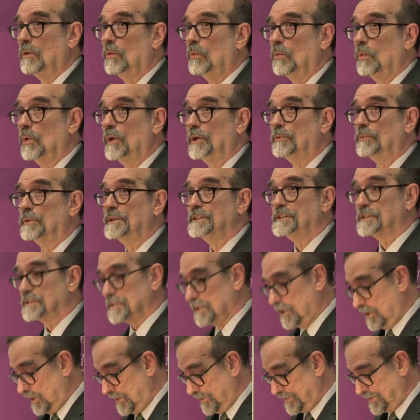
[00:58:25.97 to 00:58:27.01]
would
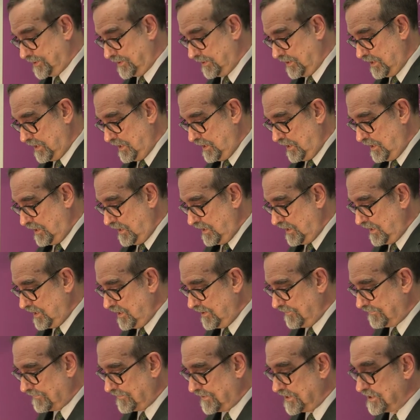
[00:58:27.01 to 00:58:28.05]
result
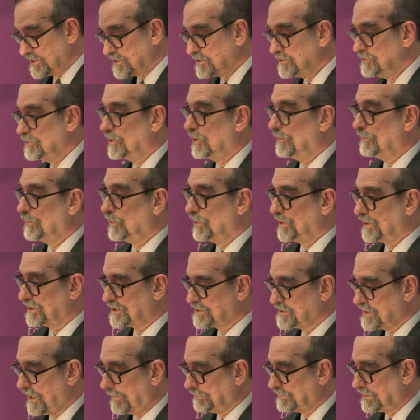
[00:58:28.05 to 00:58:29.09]
if this norm were
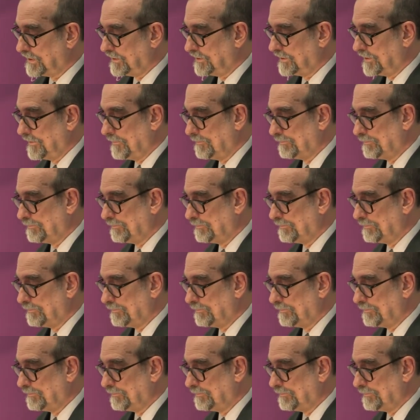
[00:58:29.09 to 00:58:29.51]
accepted.